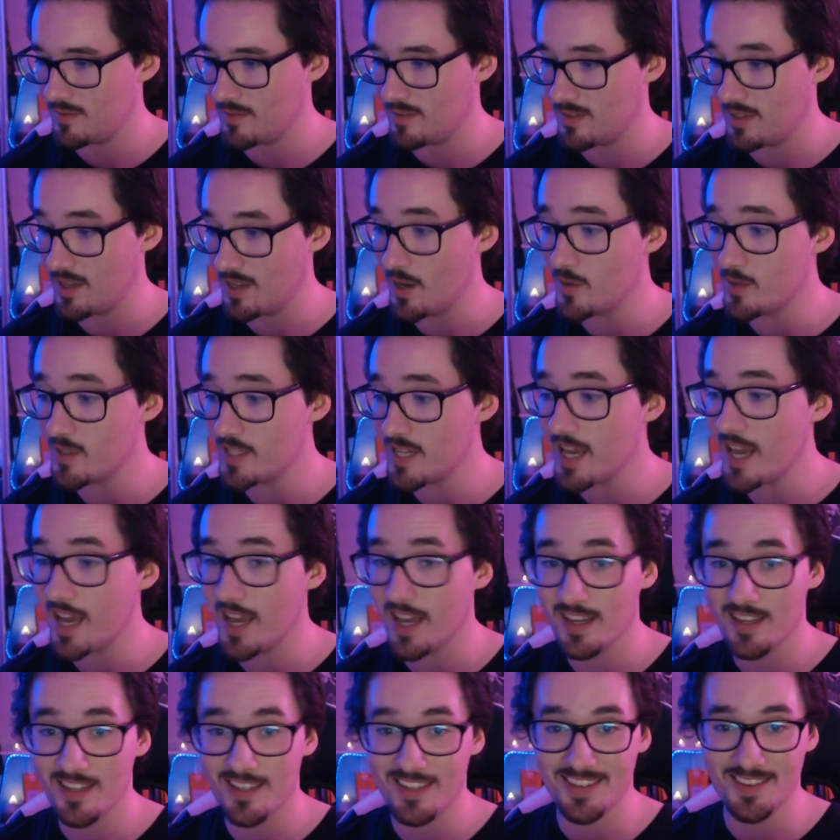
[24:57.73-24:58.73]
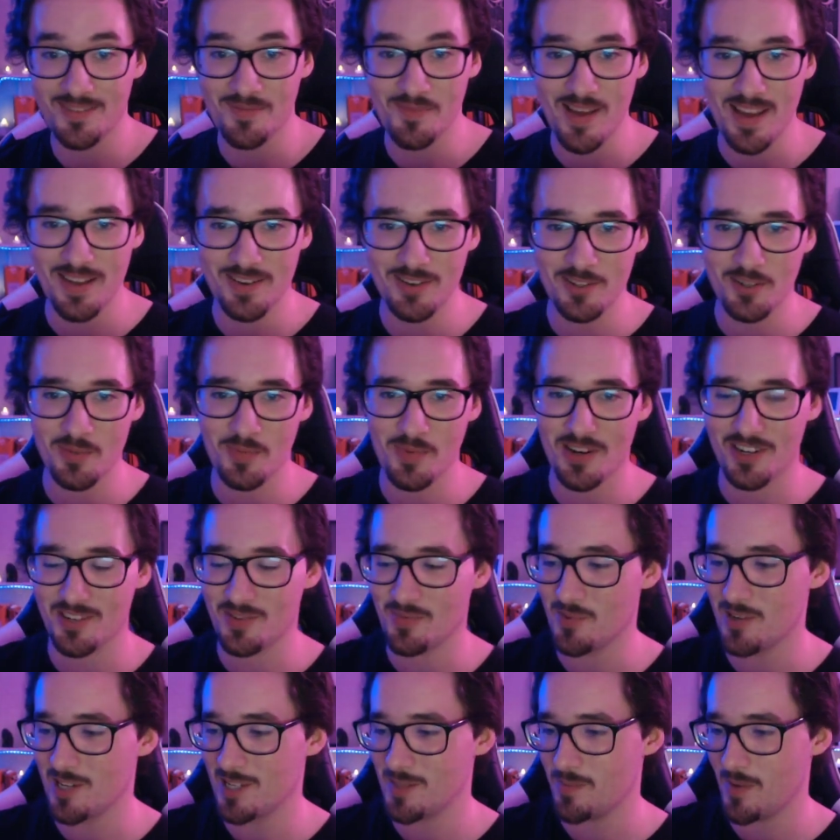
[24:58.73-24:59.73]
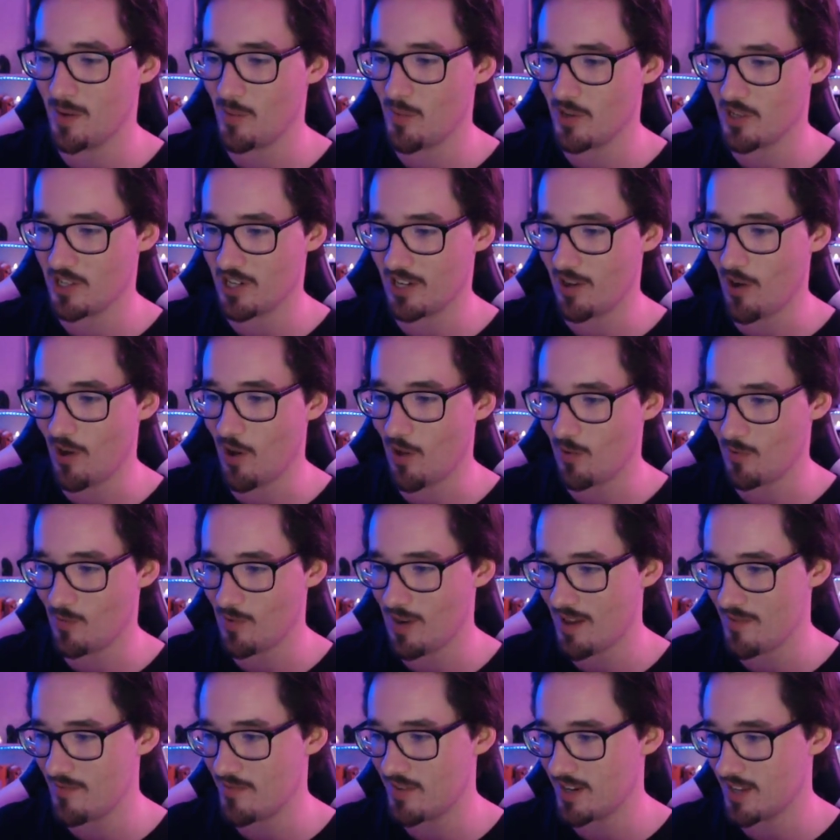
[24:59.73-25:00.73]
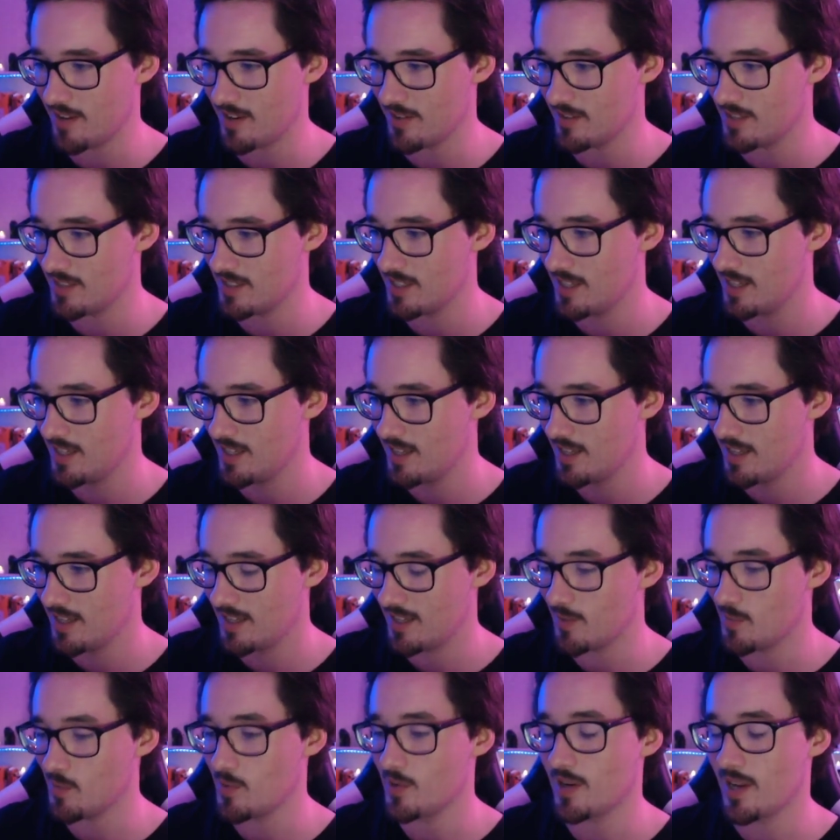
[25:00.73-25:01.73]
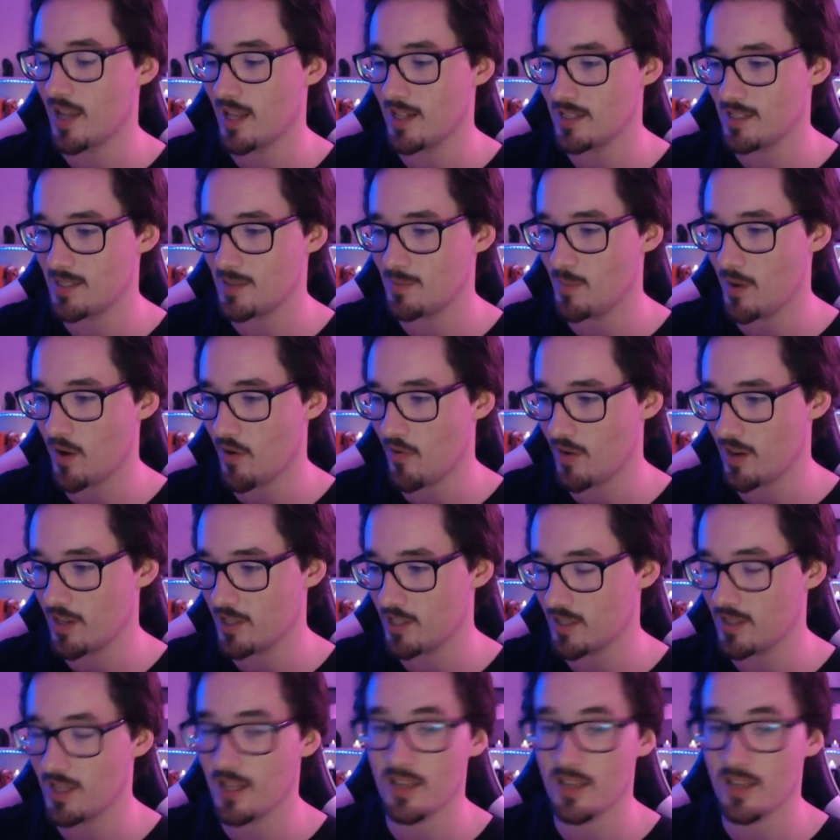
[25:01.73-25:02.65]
Oh dear, you made the depression worse by watching alt-right videos that were against my religion.